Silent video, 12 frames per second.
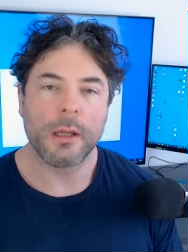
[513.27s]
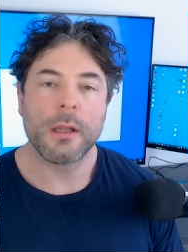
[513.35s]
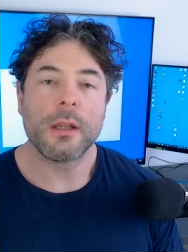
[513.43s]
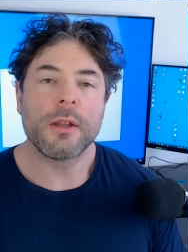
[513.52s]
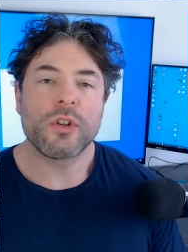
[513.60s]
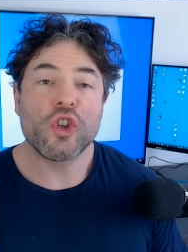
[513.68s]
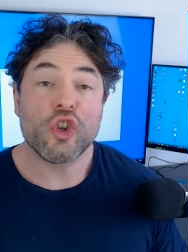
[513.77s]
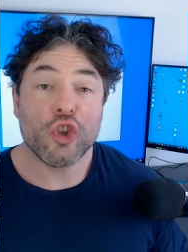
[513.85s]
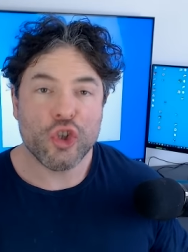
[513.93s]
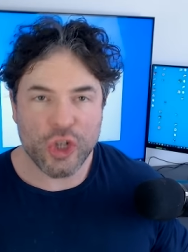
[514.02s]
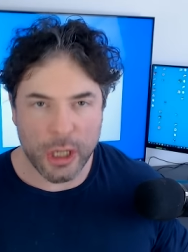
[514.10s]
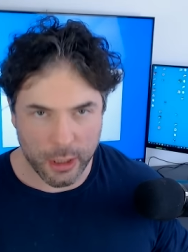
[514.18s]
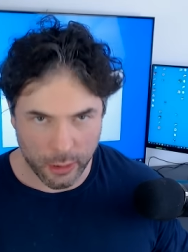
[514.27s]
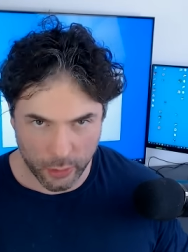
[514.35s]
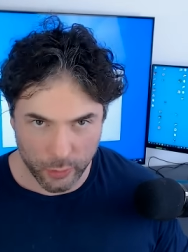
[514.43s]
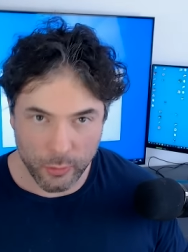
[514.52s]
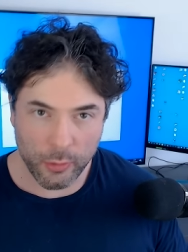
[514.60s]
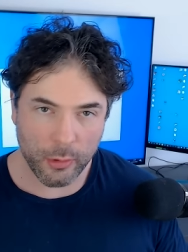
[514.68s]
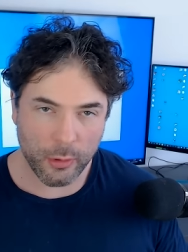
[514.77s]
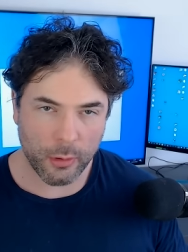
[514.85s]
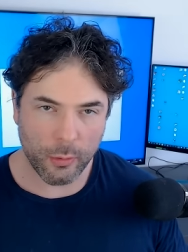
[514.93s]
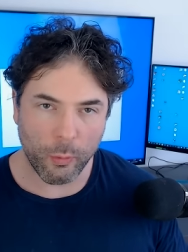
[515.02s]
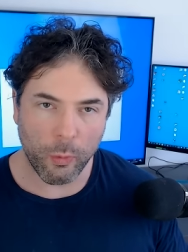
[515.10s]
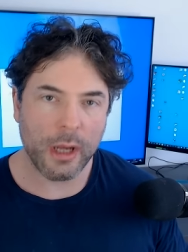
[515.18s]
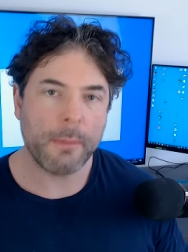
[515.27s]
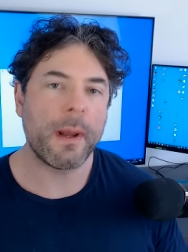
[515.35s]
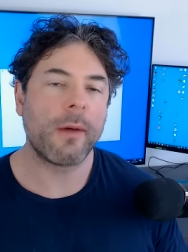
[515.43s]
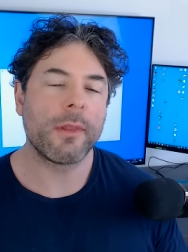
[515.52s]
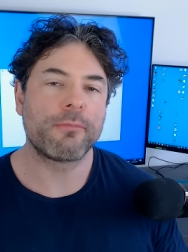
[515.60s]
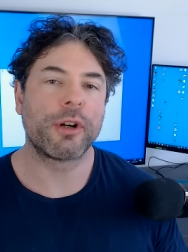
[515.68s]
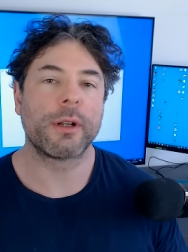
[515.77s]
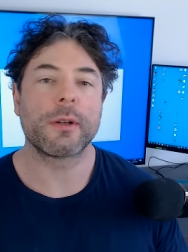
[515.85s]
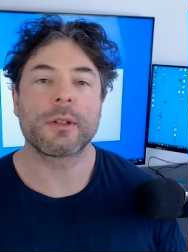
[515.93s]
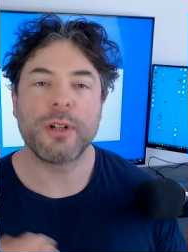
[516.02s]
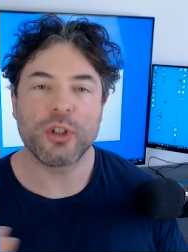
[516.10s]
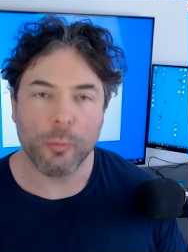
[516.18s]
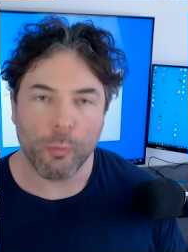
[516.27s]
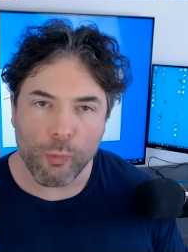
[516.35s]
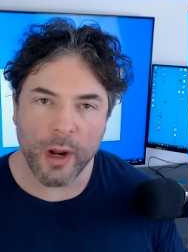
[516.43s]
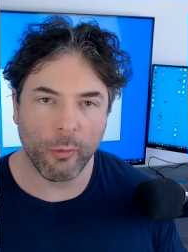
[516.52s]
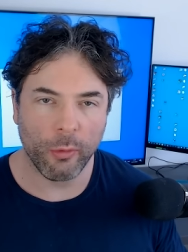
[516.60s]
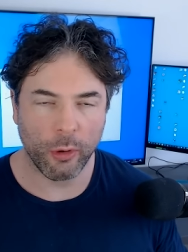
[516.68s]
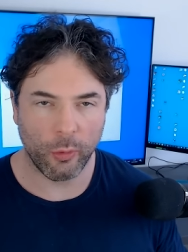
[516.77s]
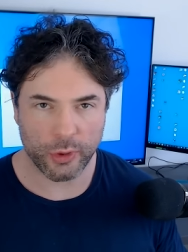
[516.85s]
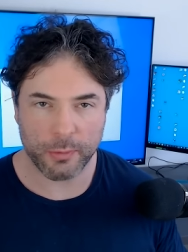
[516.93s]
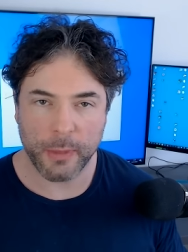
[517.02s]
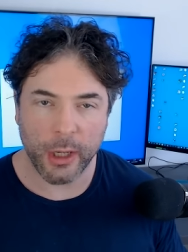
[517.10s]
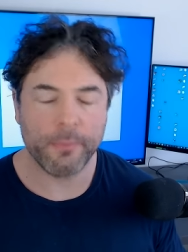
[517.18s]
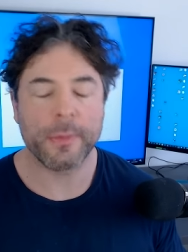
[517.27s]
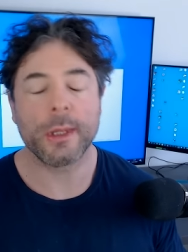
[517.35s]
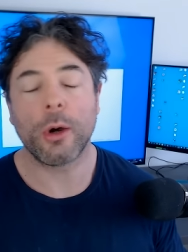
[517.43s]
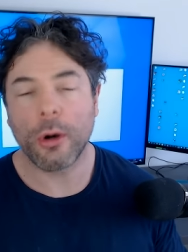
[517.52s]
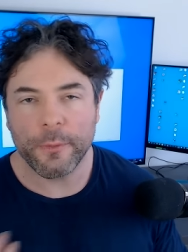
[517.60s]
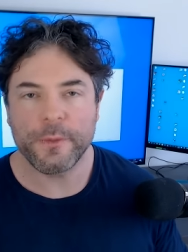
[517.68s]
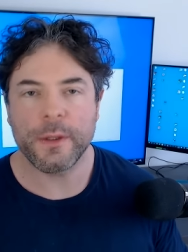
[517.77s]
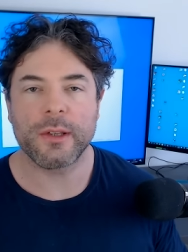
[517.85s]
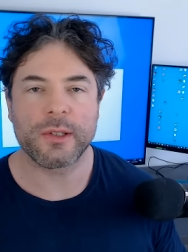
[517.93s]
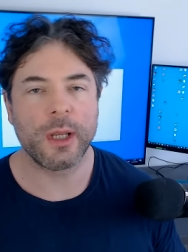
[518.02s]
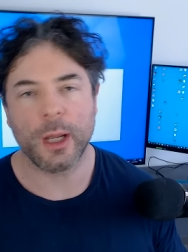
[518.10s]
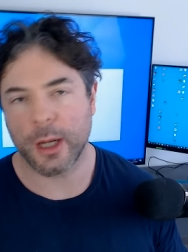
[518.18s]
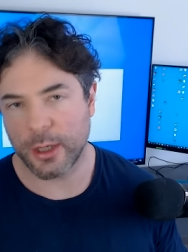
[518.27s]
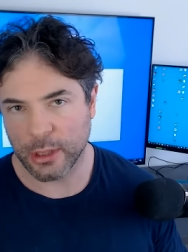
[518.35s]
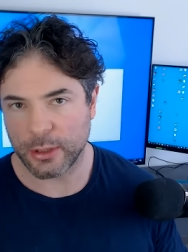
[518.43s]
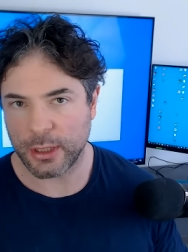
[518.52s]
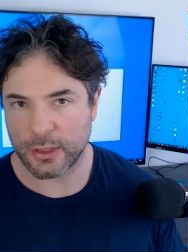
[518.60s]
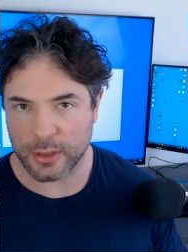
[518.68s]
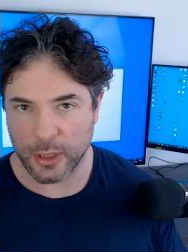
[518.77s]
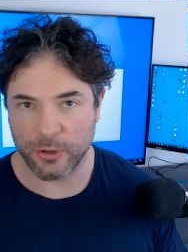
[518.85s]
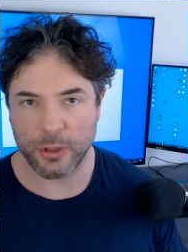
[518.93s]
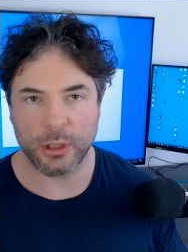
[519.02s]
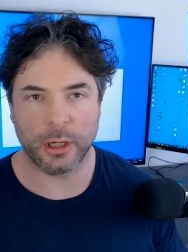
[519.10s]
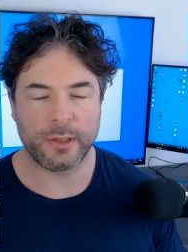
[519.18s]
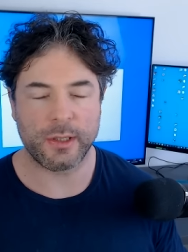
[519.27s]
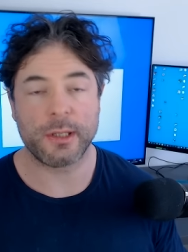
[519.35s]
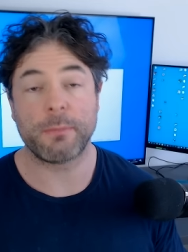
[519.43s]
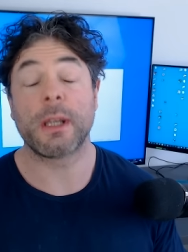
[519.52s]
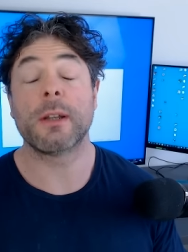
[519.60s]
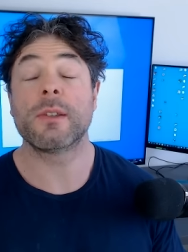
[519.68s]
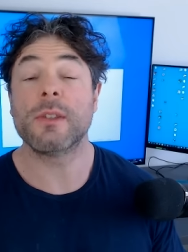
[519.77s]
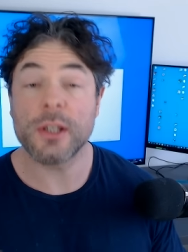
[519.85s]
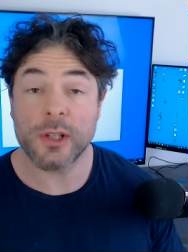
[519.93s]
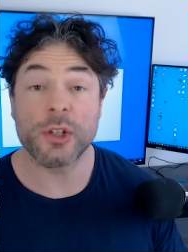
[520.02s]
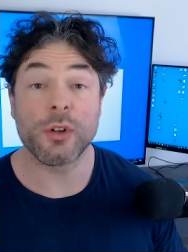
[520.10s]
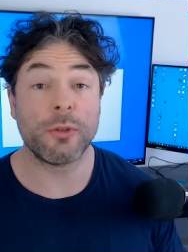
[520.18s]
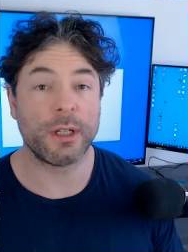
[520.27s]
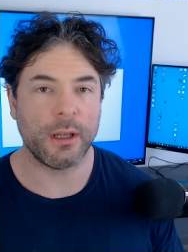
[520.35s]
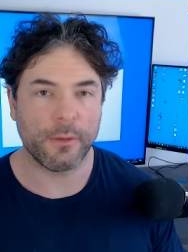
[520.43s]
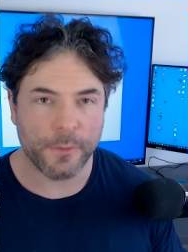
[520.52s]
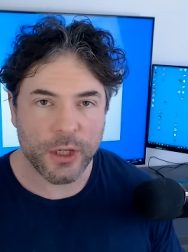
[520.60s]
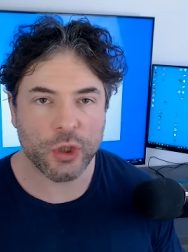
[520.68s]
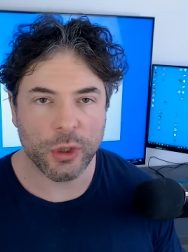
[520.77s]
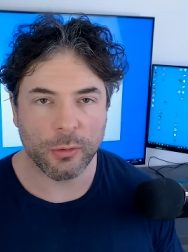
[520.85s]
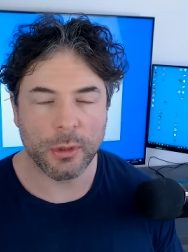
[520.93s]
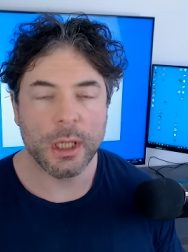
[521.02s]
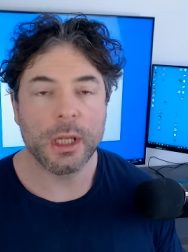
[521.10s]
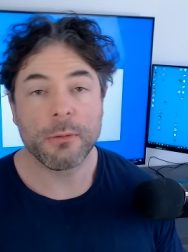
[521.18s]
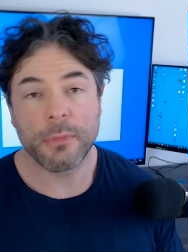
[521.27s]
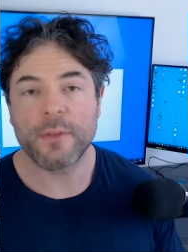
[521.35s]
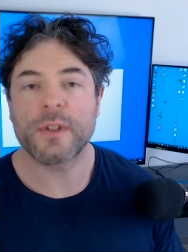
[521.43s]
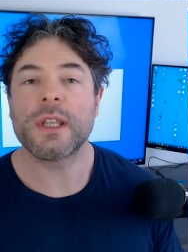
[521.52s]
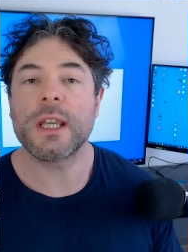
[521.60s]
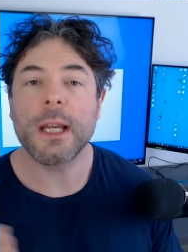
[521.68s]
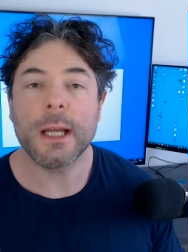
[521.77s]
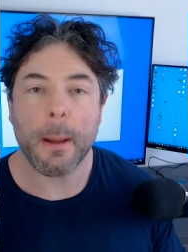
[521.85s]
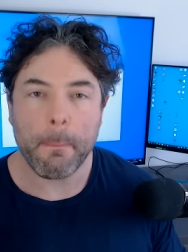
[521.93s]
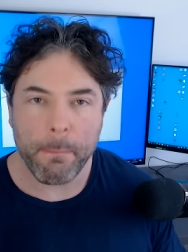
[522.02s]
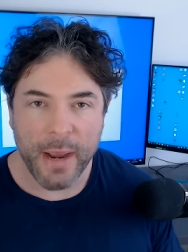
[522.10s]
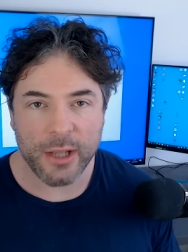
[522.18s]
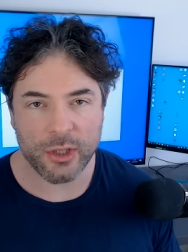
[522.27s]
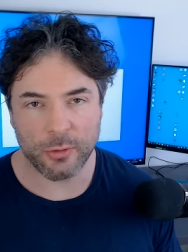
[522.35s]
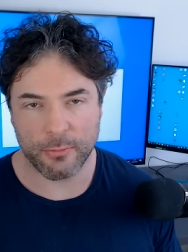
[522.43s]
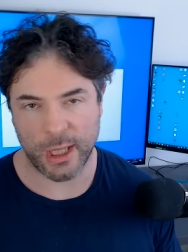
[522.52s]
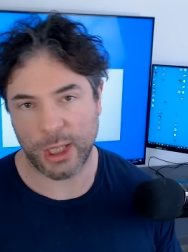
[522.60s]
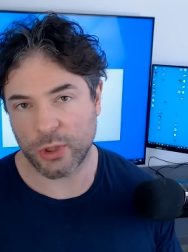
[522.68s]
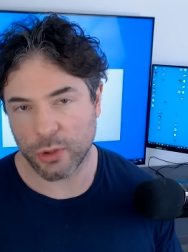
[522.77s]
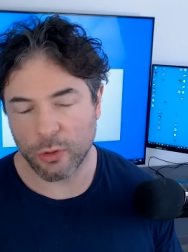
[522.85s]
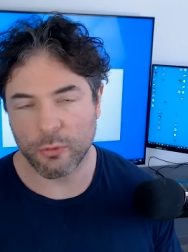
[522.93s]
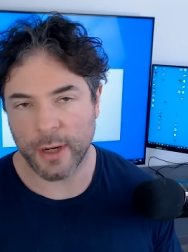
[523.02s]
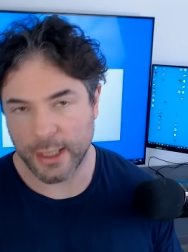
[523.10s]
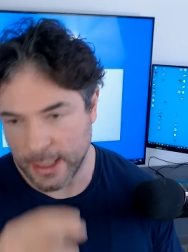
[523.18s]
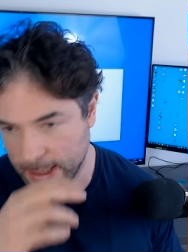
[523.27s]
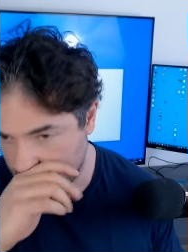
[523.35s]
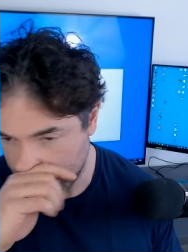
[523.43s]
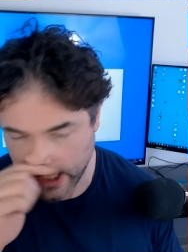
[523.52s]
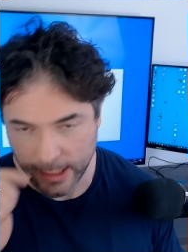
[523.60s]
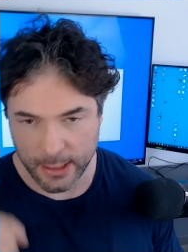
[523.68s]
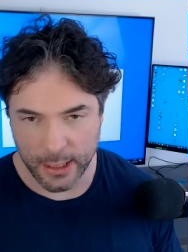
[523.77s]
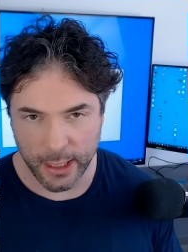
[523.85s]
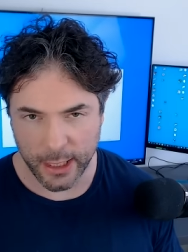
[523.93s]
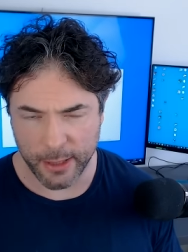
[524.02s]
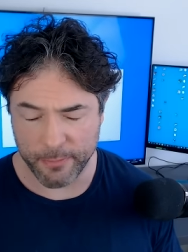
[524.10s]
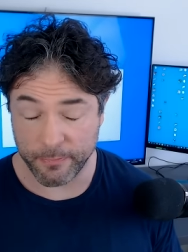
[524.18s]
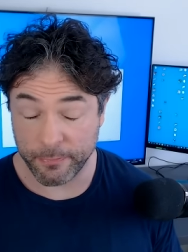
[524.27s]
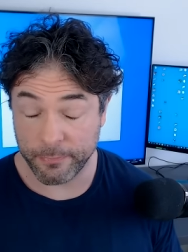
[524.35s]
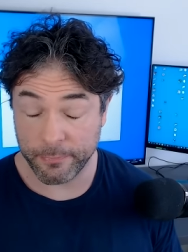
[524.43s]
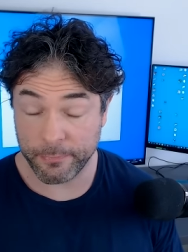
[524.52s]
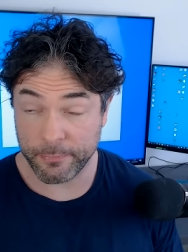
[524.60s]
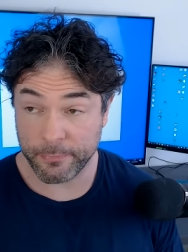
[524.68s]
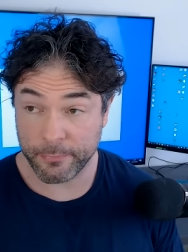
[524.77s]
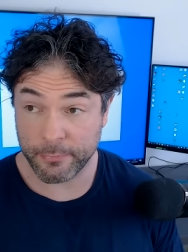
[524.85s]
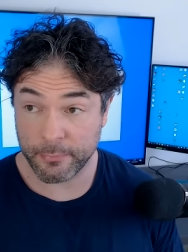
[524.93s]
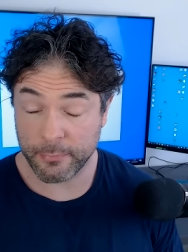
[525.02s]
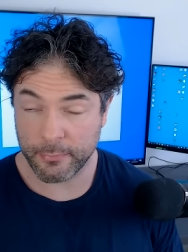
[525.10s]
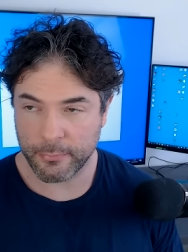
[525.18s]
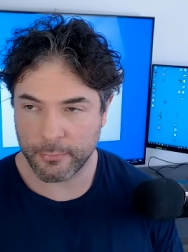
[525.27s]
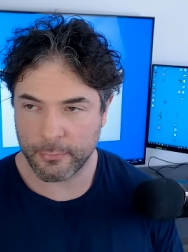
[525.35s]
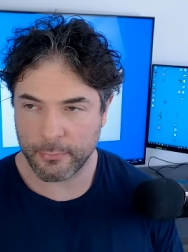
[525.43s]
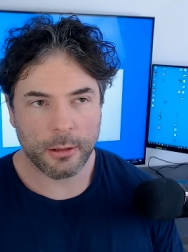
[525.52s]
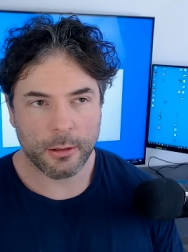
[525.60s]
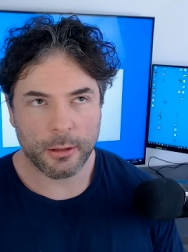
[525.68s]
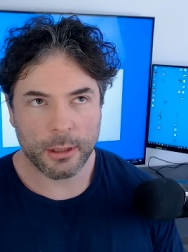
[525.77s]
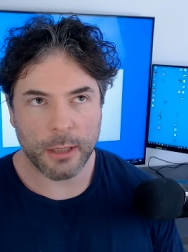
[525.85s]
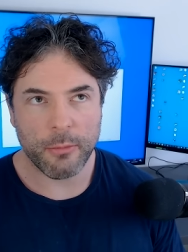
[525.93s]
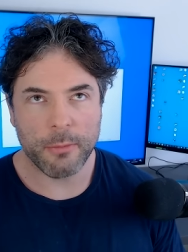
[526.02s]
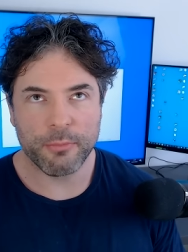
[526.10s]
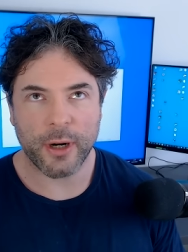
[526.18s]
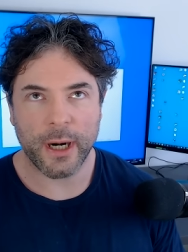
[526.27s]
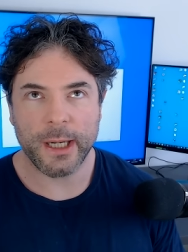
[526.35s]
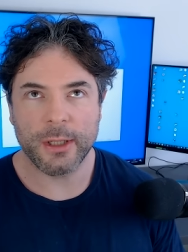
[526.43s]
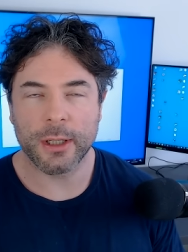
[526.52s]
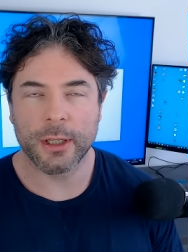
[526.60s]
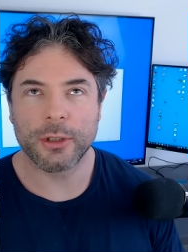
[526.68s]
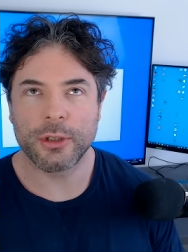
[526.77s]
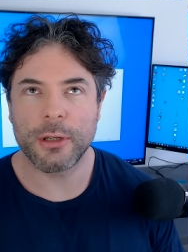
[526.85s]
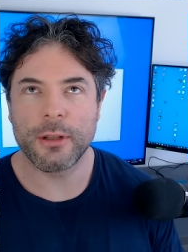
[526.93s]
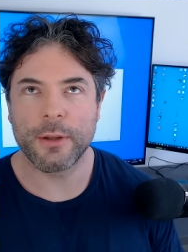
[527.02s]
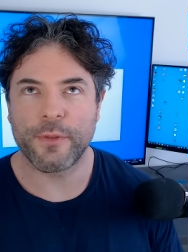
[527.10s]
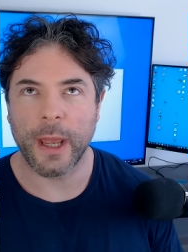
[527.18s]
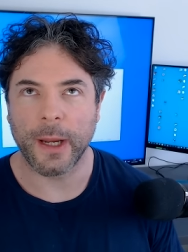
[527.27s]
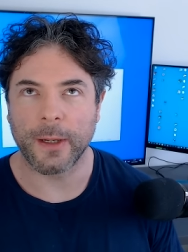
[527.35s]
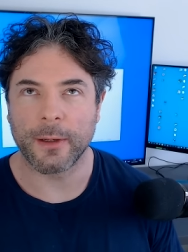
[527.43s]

So, what about the products which will launch? Well, obviously, I don't need to tell you guys this because this is already official. We've seen Battlemage already in. Um... Come on, brain, do the thing.